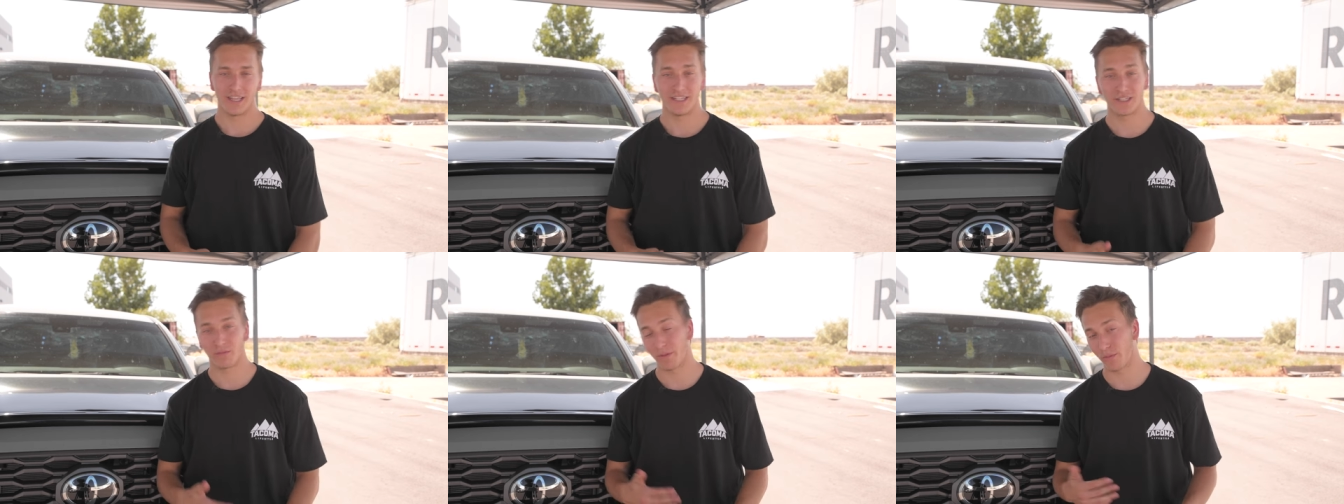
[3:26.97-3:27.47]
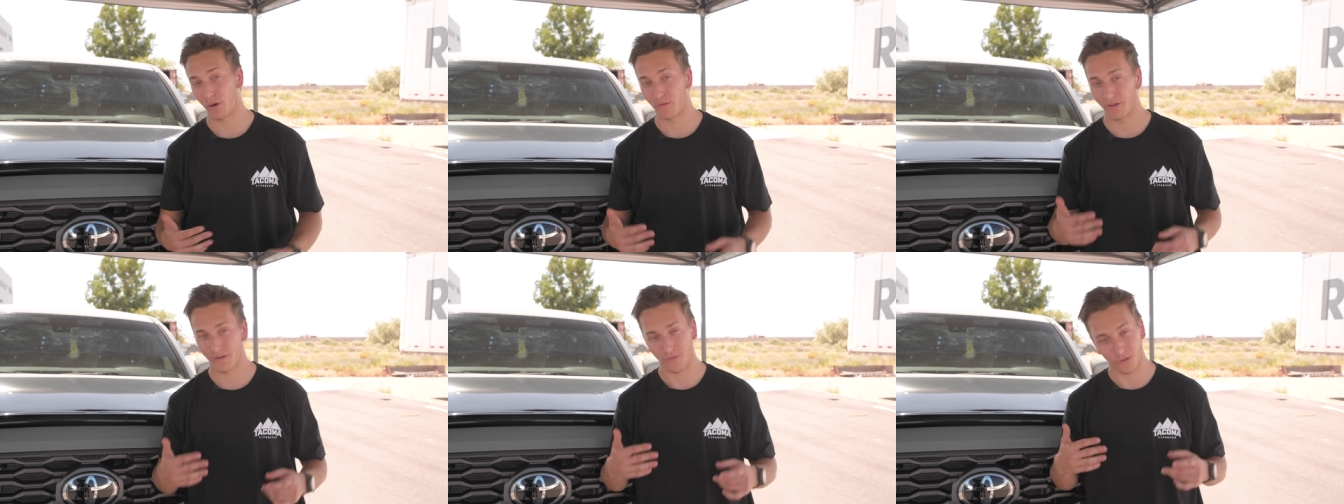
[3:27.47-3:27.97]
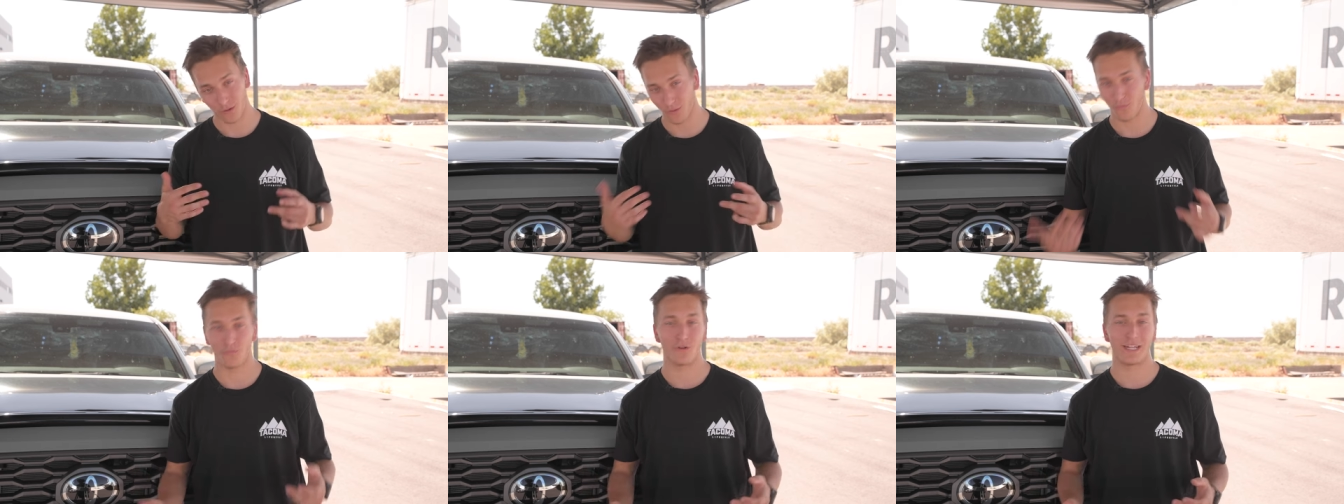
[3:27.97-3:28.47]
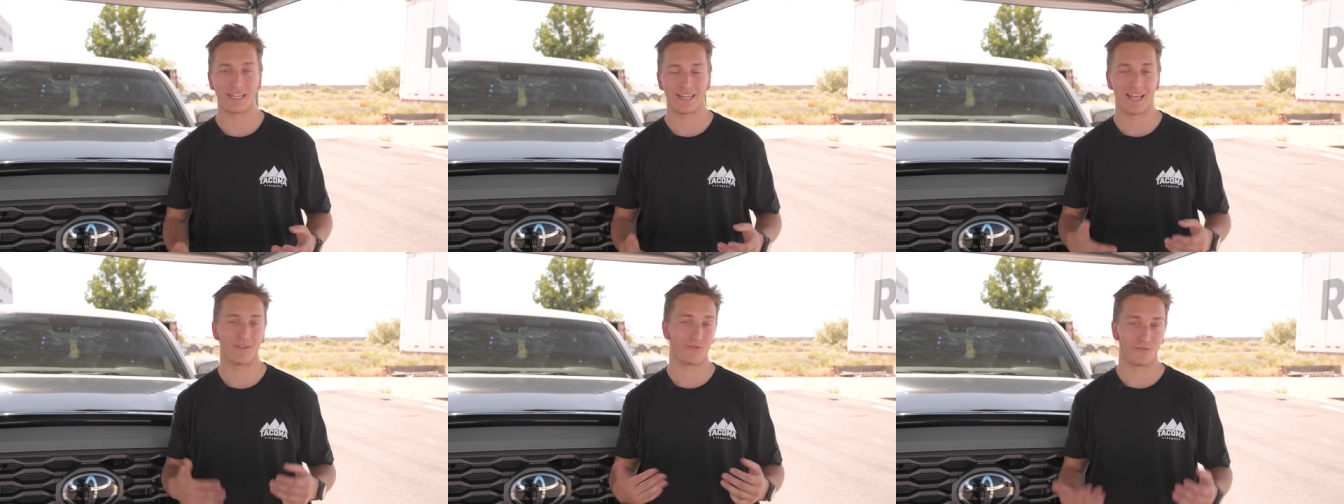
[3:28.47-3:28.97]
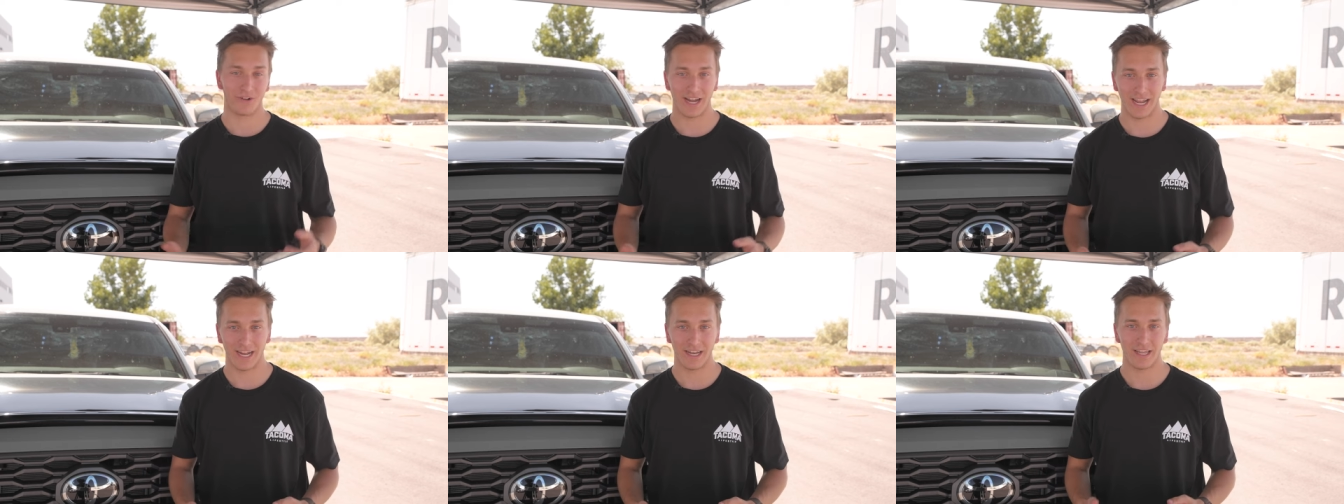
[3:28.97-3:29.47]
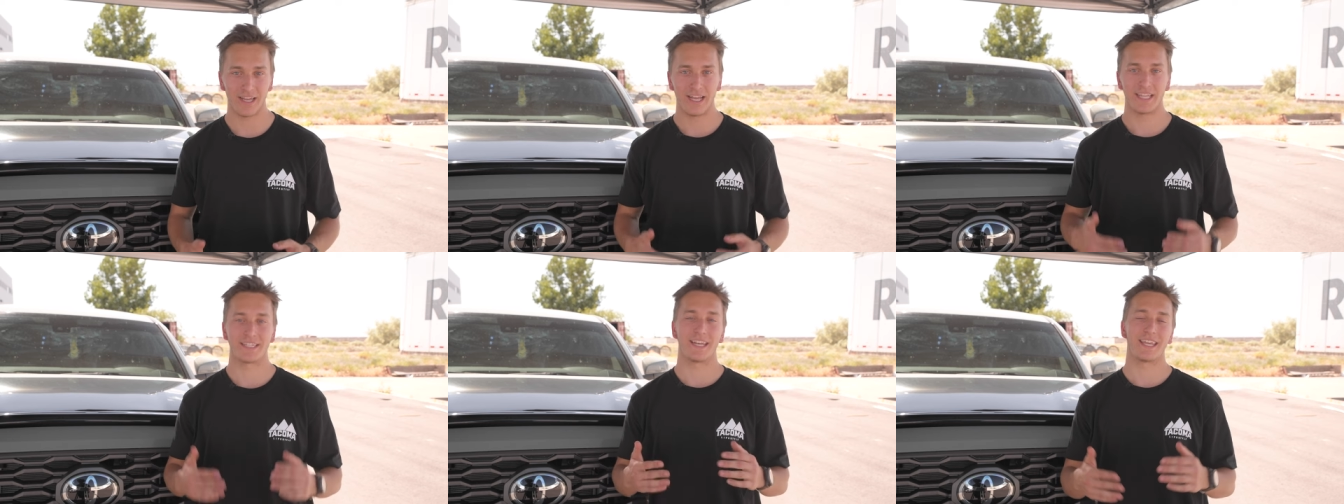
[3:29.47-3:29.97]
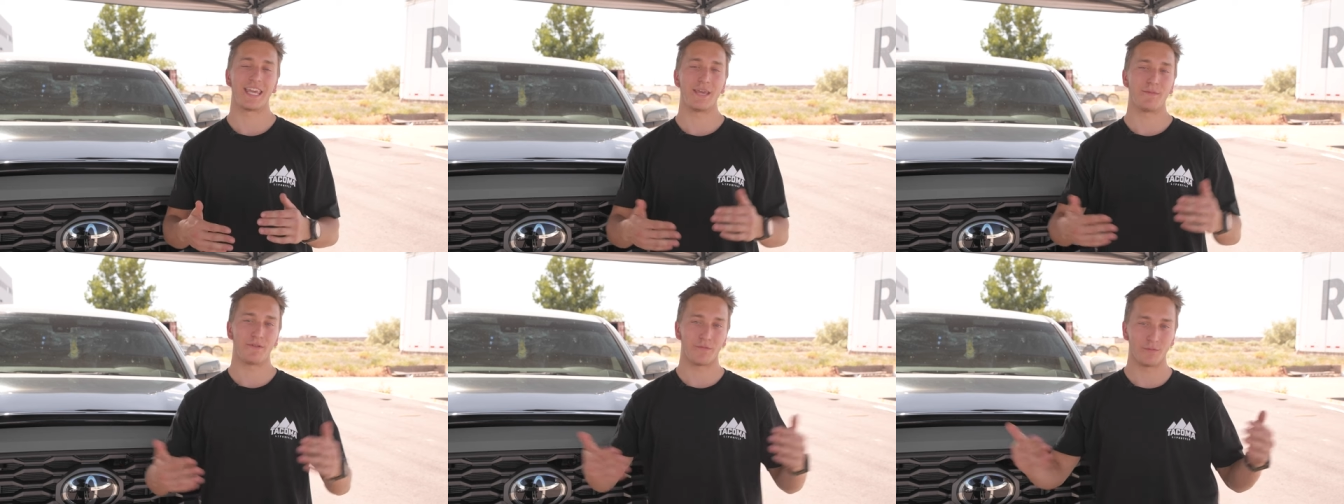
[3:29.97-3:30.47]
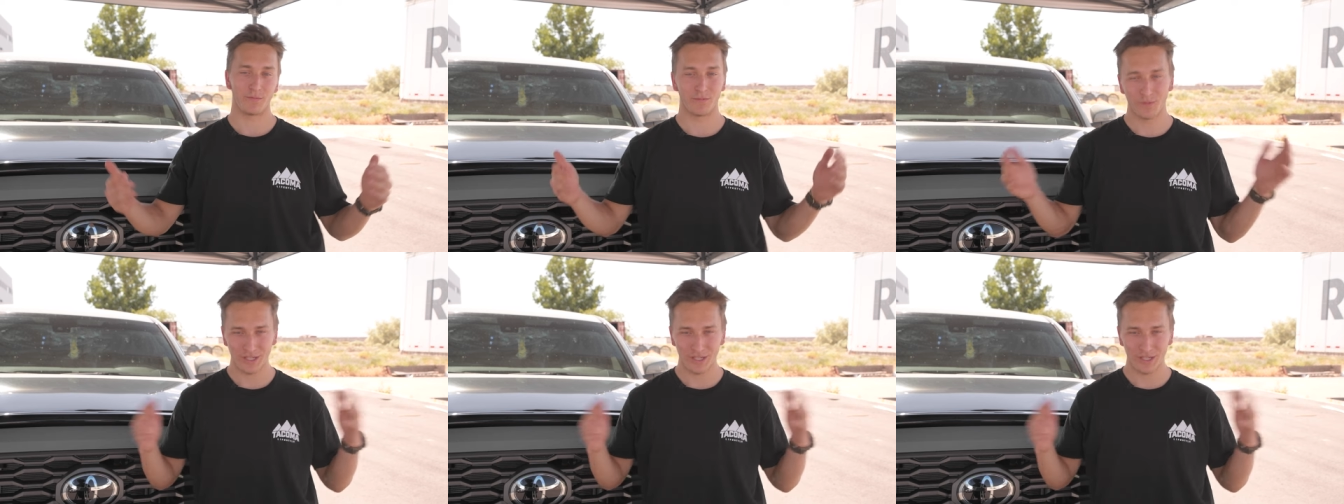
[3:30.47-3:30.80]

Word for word: These are gonna be perfect for wind and rain. It's gonna keep it from